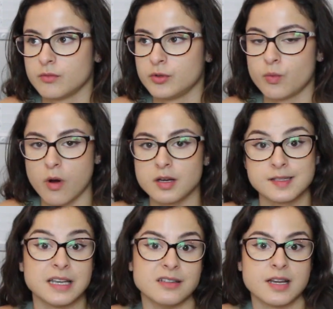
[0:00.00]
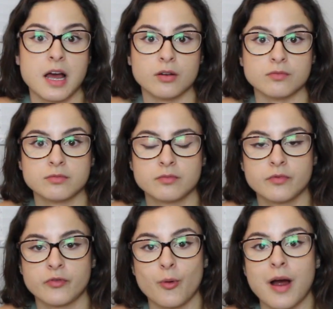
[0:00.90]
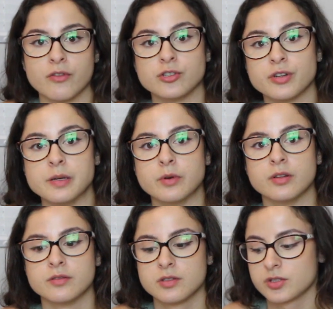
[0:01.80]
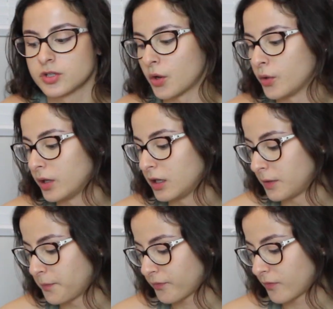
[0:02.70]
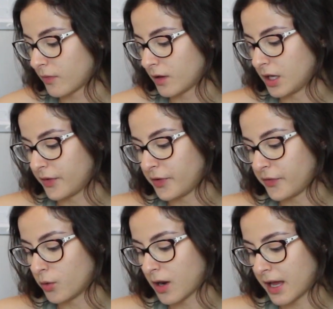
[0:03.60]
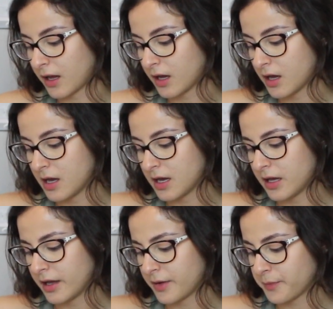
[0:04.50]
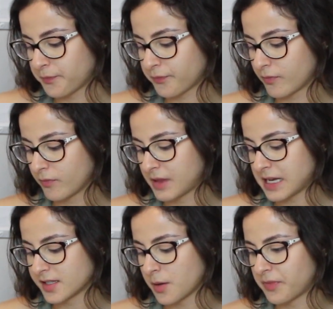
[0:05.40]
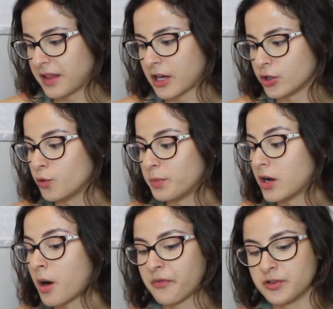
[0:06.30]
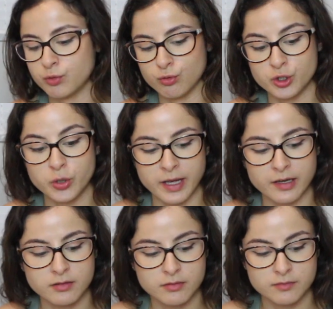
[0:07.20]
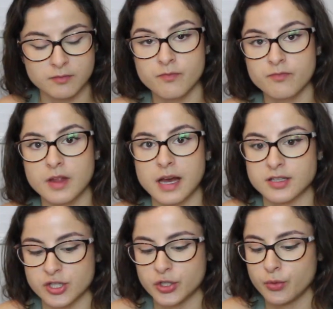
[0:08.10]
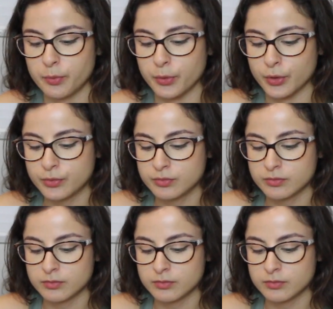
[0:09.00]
you are sitting down throughout the treatment. So if you feel like that's something that you'll be comfortable doing and it's doable,